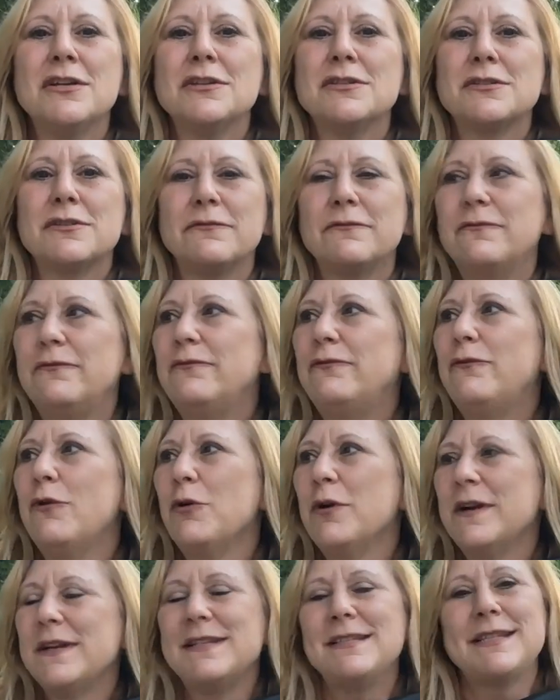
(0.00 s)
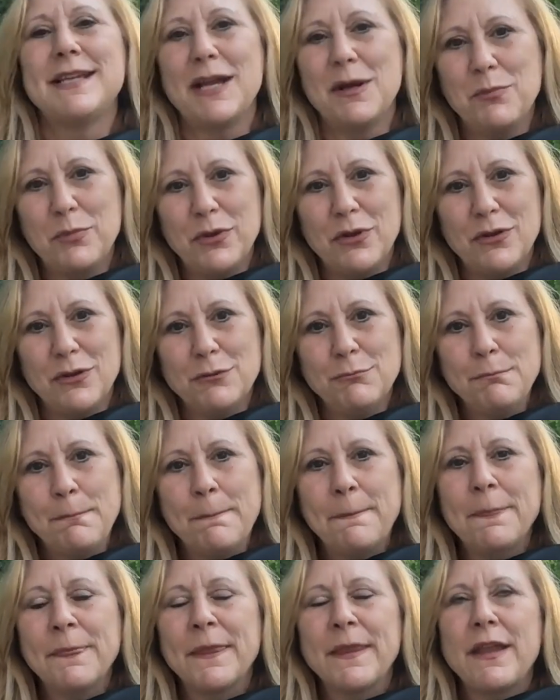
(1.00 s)
So for example,
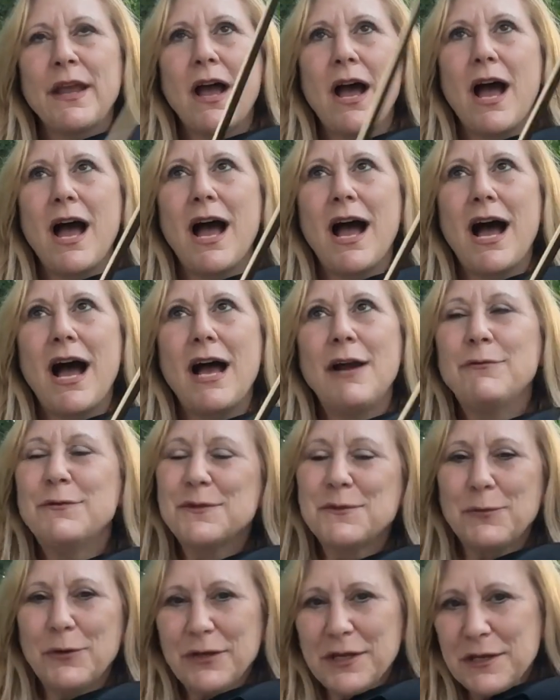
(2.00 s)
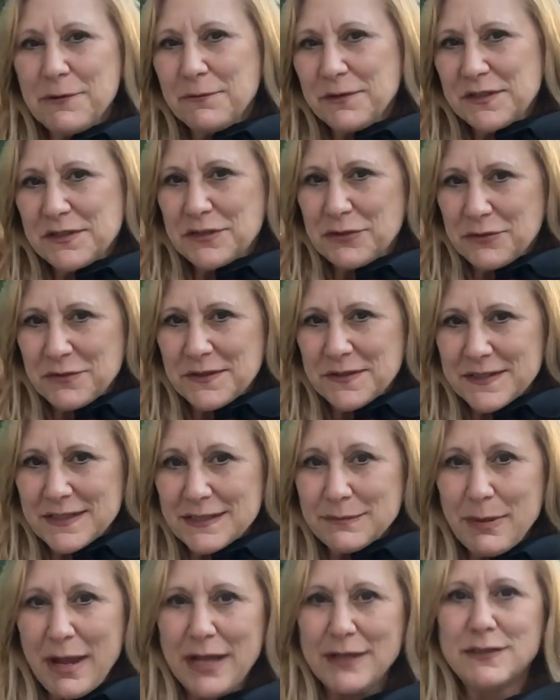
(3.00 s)
I was working with students
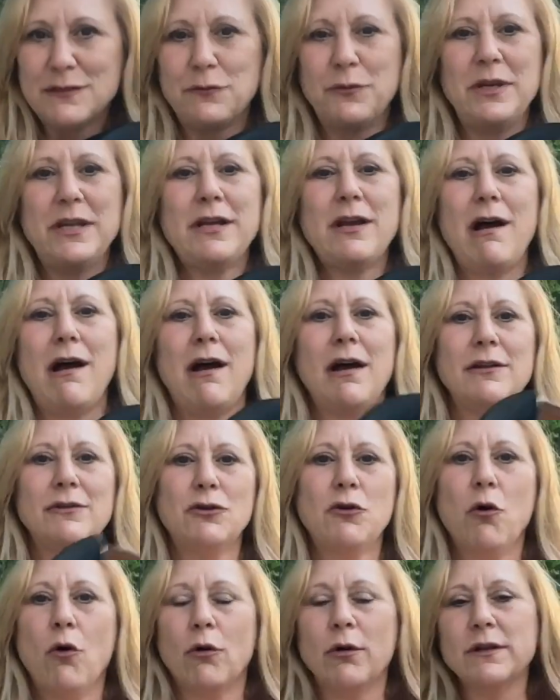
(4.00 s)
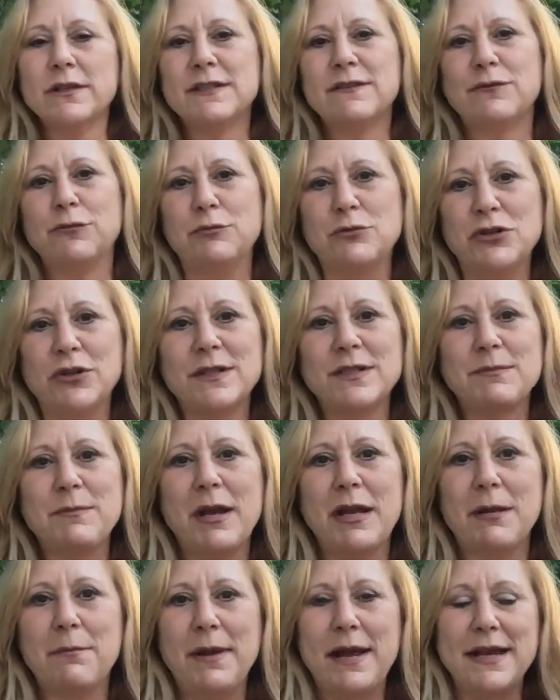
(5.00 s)
this past week on Chorus from Judas
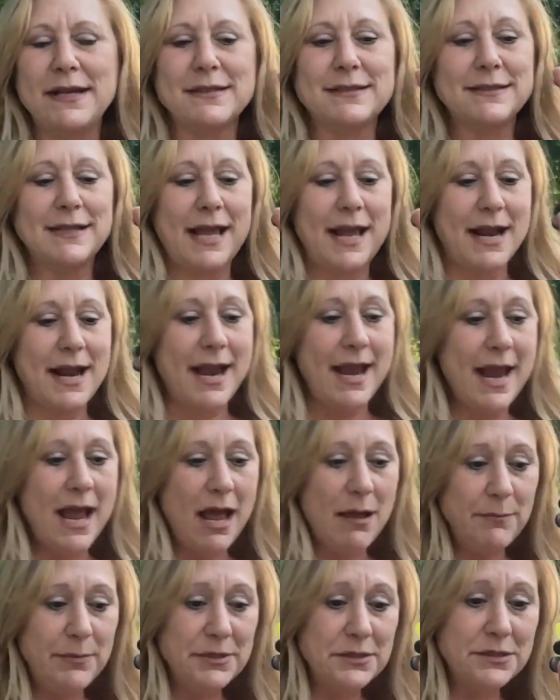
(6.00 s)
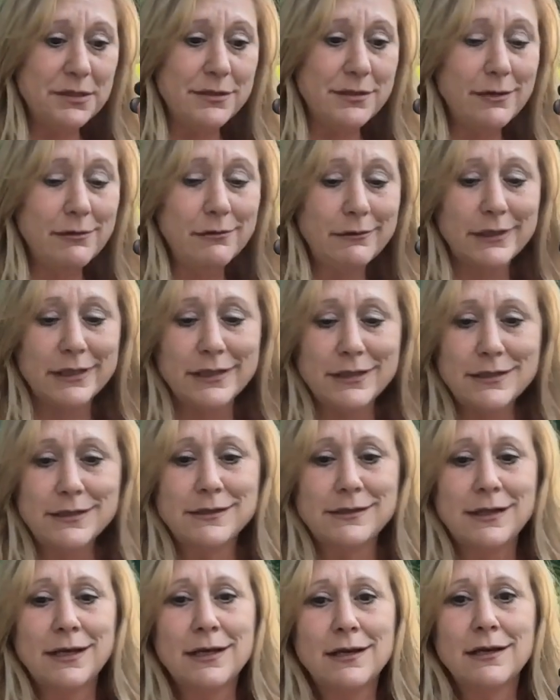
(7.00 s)
Maccabeus, and I happened to
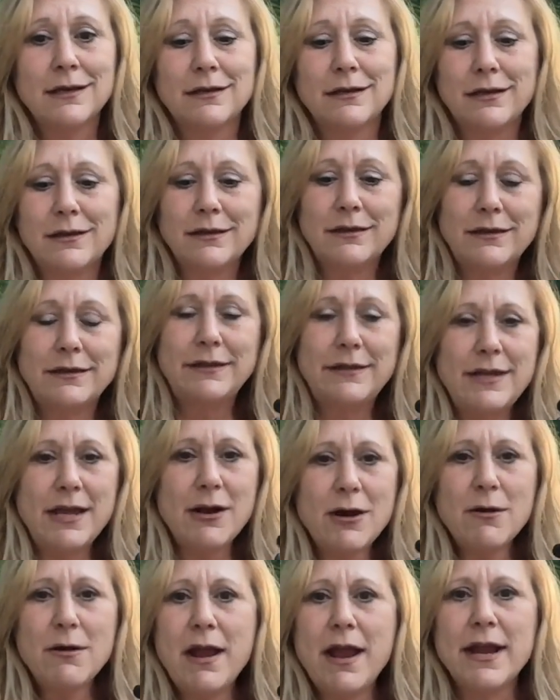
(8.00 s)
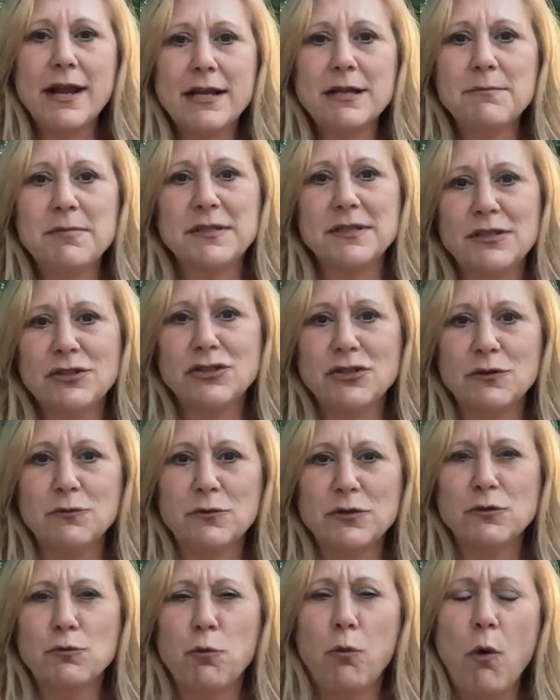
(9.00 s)
notice that their hand position
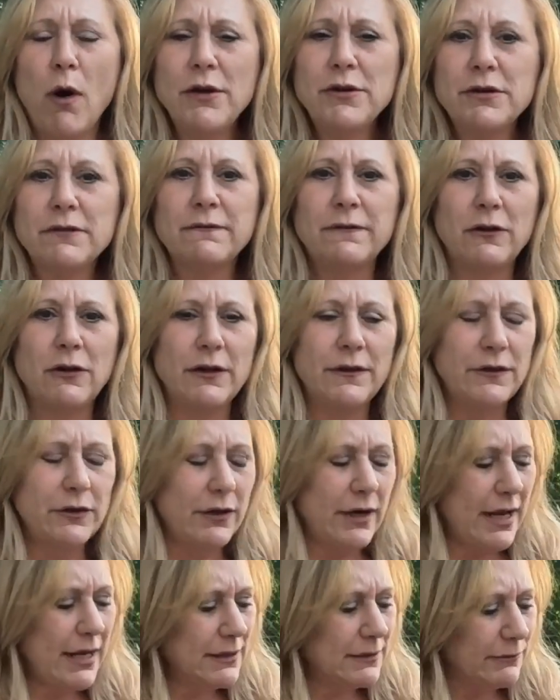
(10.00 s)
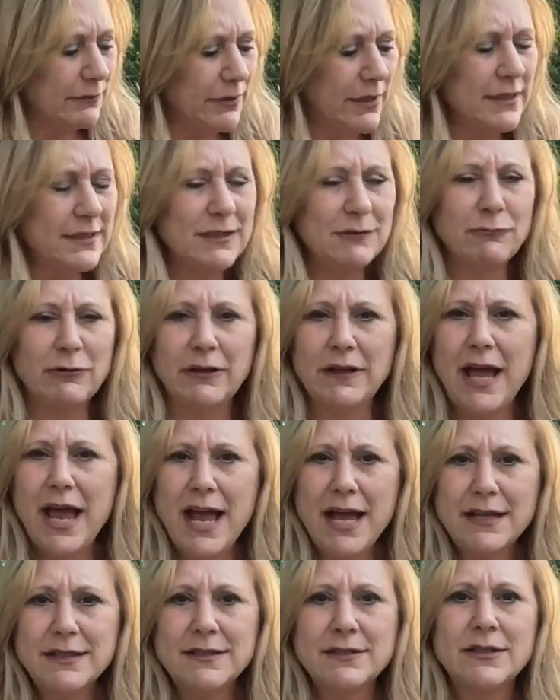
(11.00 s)
was wonderful and their hands were nice and
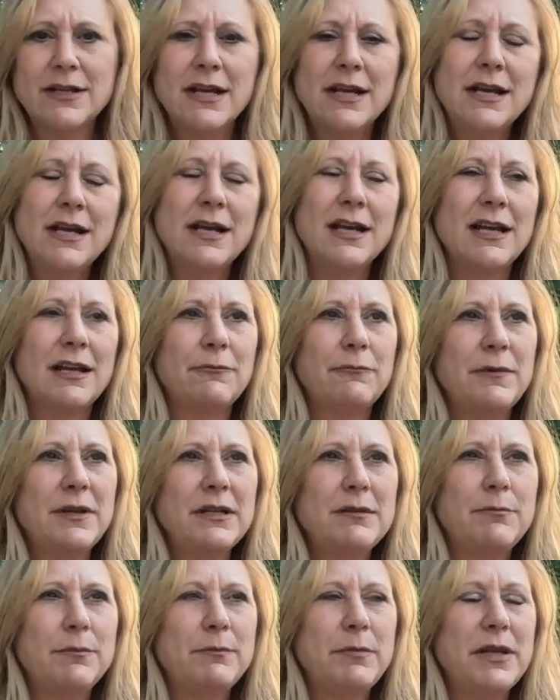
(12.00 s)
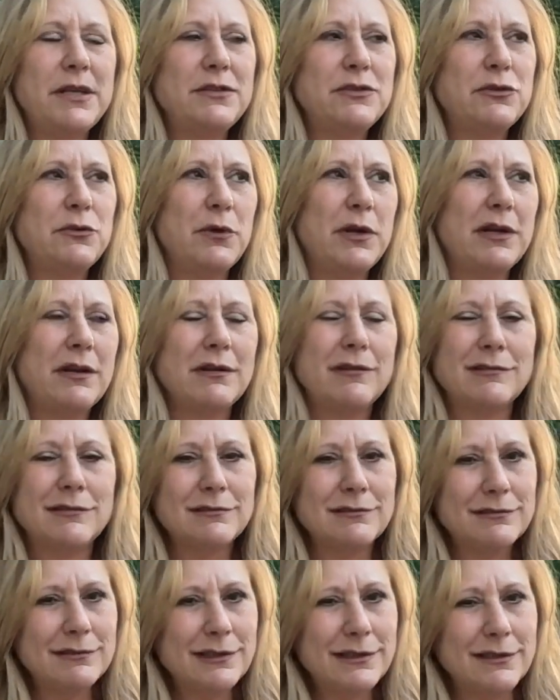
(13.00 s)
relaxed, and we had been doing a
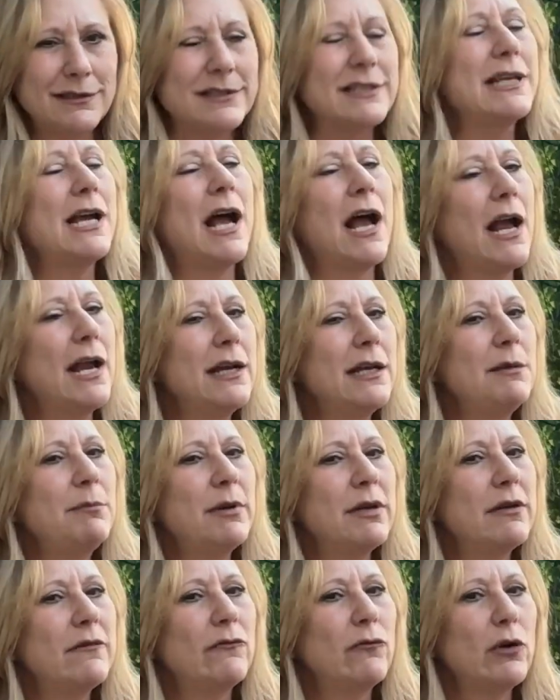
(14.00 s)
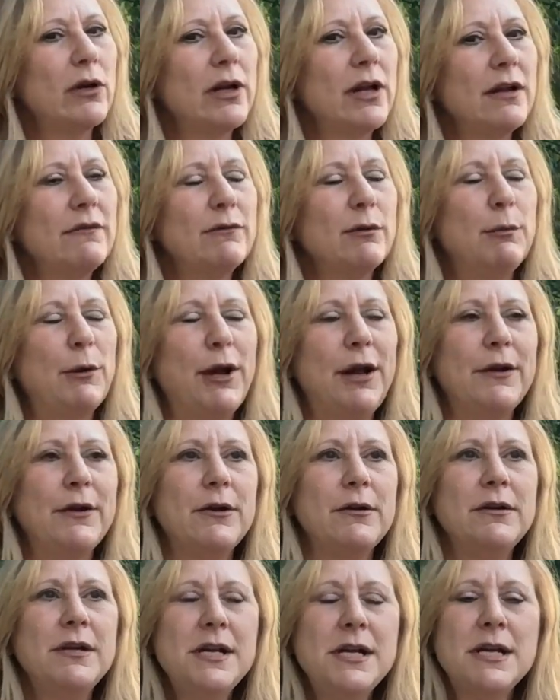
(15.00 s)
little tiny bit of work on
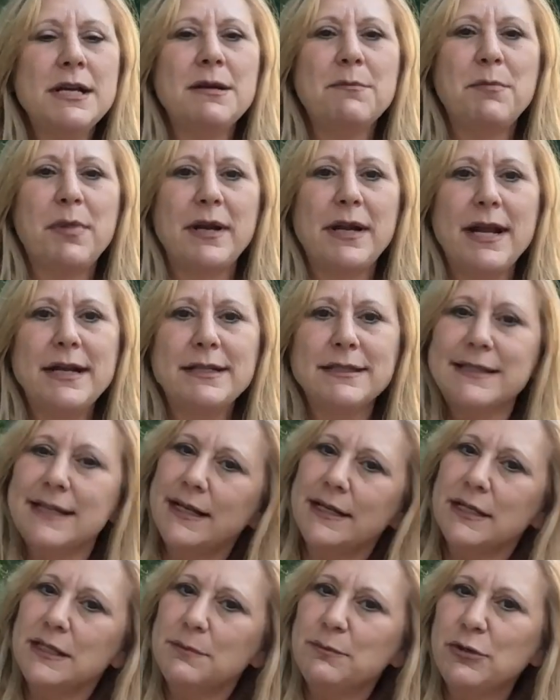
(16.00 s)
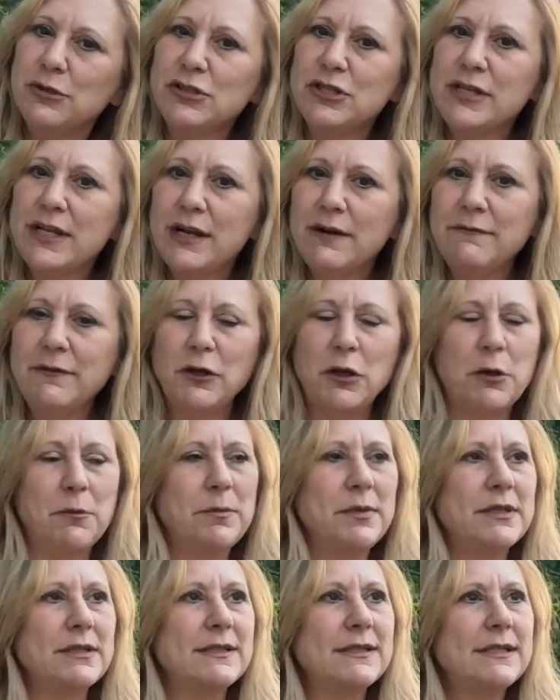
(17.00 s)
vibrato, but I decided to push the
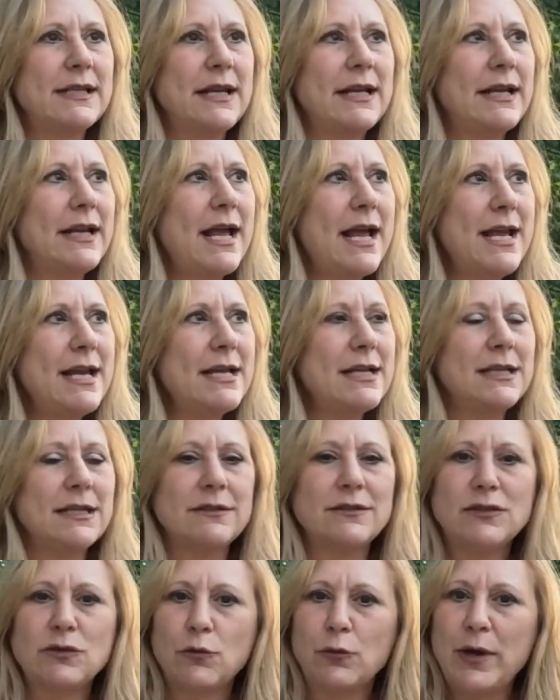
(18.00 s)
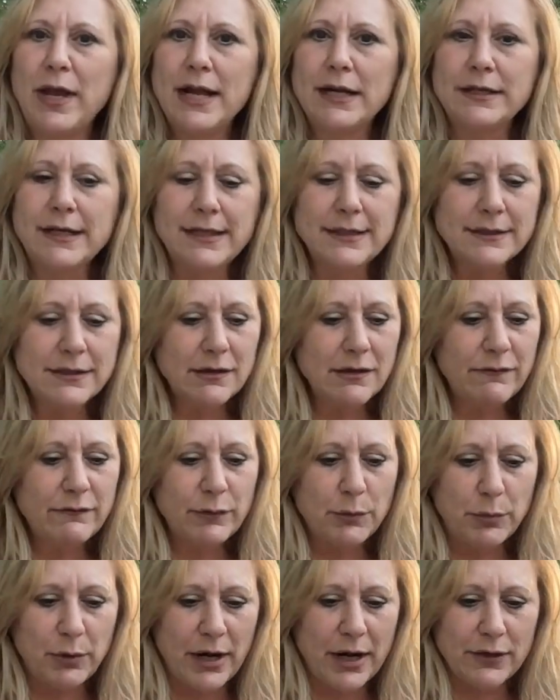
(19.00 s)
envelope and say, hey, so we had a nice little
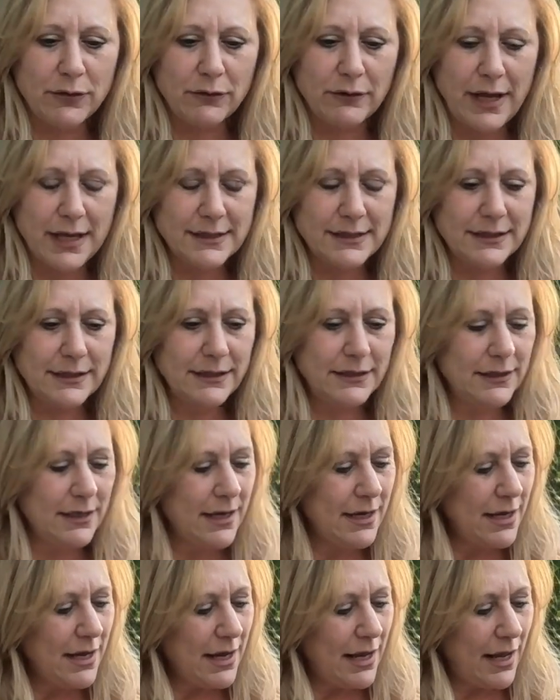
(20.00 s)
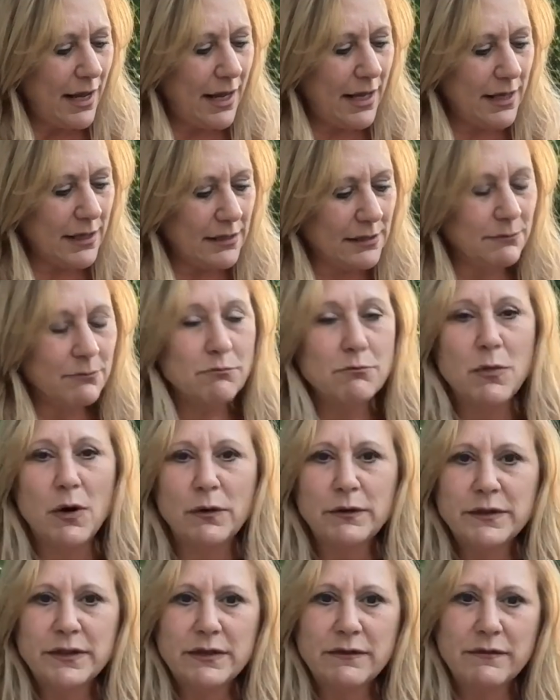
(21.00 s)
vibrato lesson, and
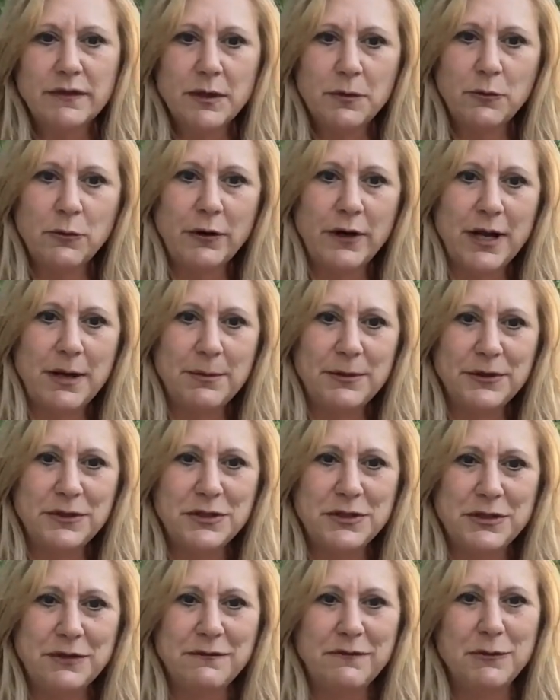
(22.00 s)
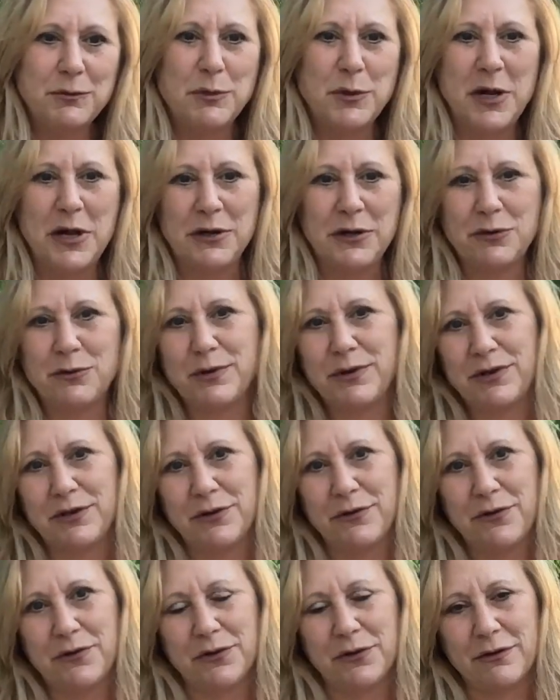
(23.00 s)
most of them were able to do vibrato with
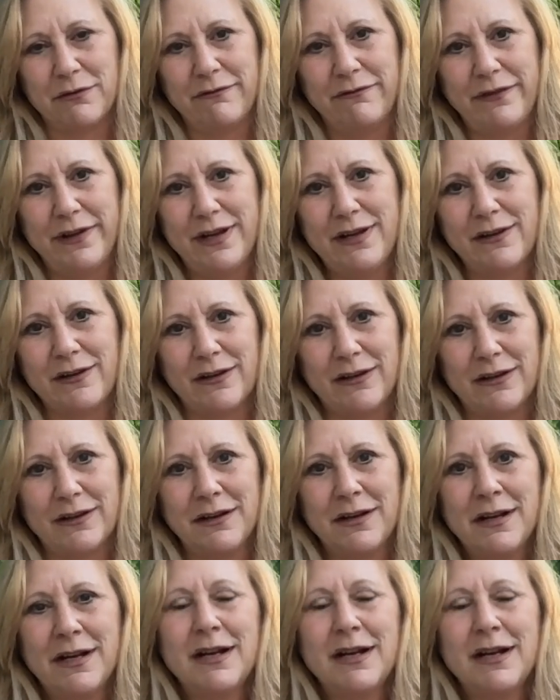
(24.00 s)
their third finger,